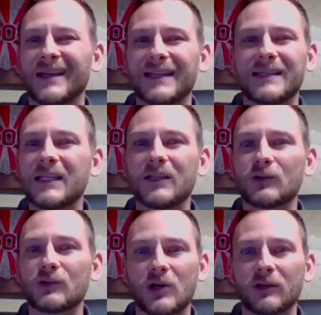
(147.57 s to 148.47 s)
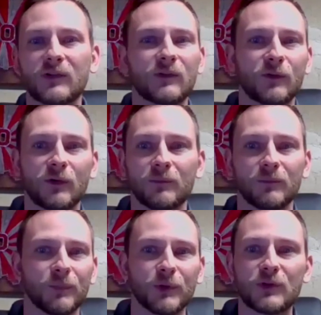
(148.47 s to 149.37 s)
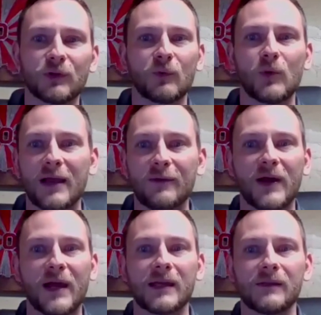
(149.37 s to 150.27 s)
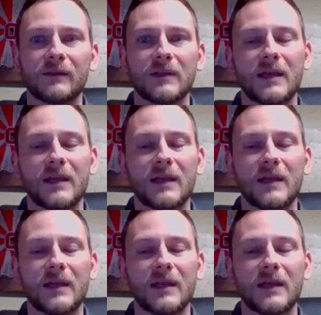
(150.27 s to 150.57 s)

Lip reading: Neither are strong suits for Bluetooth or Wi-Fi, and